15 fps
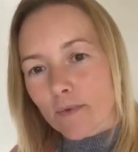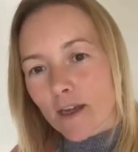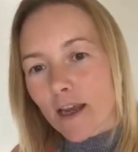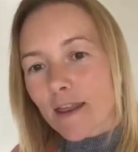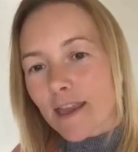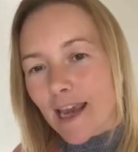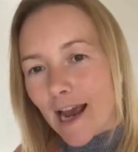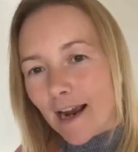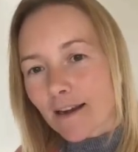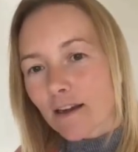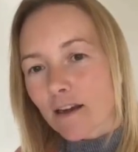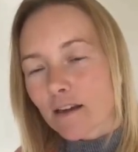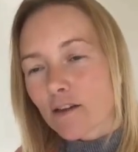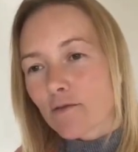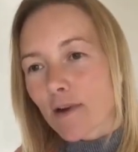In the
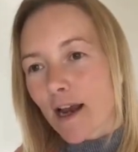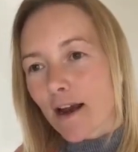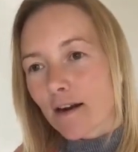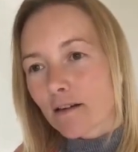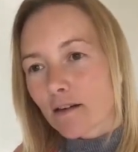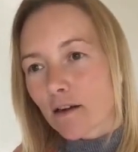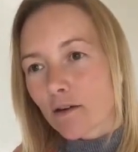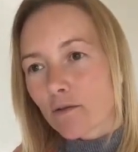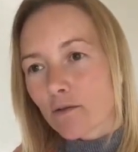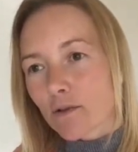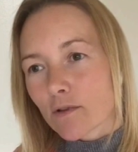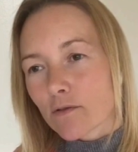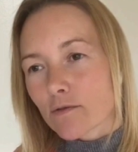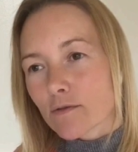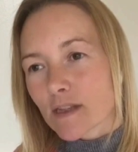anger, you can go
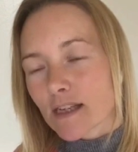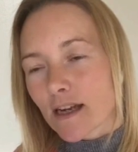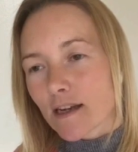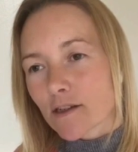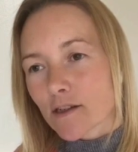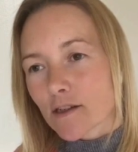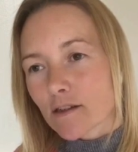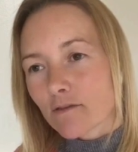through stages